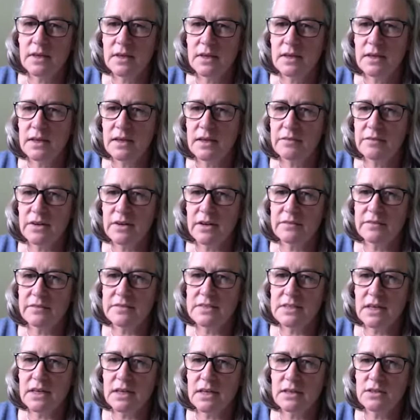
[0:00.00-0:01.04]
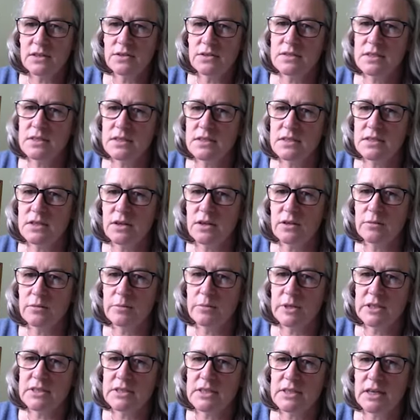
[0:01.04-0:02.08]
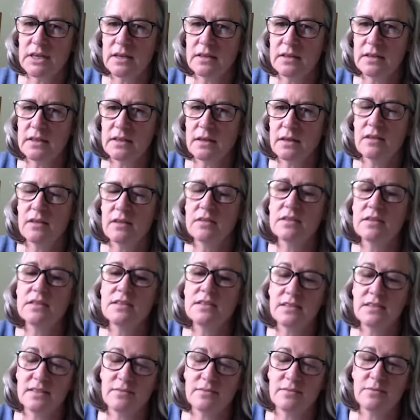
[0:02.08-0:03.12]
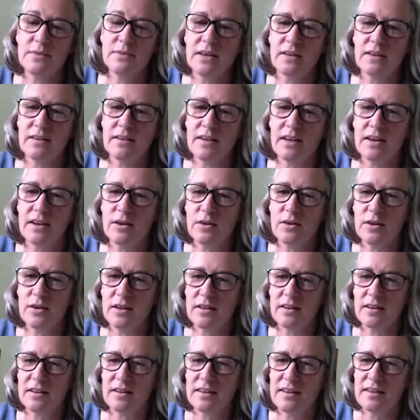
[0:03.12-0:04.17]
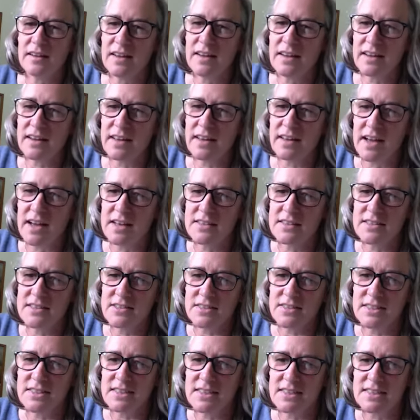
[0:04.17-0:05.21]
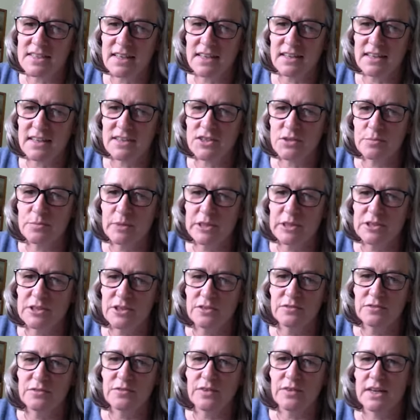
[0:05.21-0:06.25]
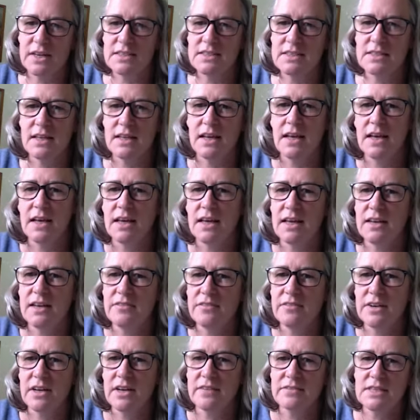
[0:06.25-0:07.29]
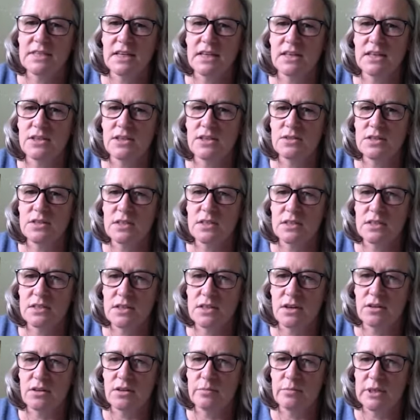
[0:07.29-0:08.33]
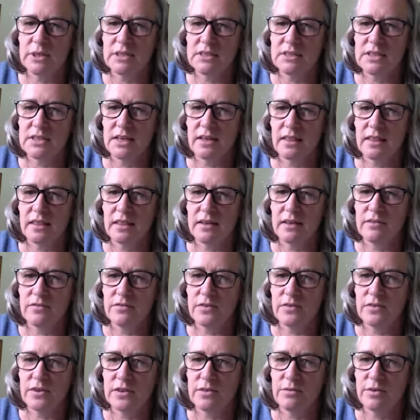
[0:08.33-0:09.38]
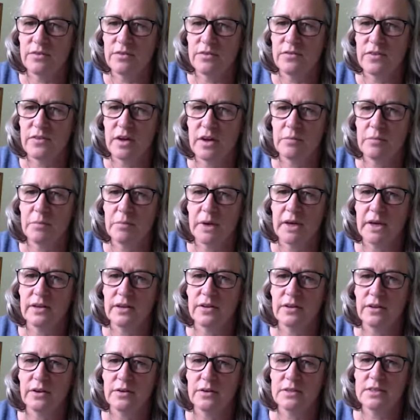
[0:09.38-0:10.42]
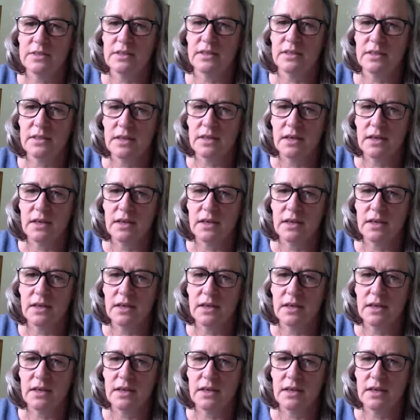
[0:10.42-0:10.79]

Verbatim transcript: if enough sun using a solar melt up, oh, this is a, uh, a, a, a answer, it sounds like, to hmm. melt old frames. If enough sun using a solar melter, then further refined by enclosing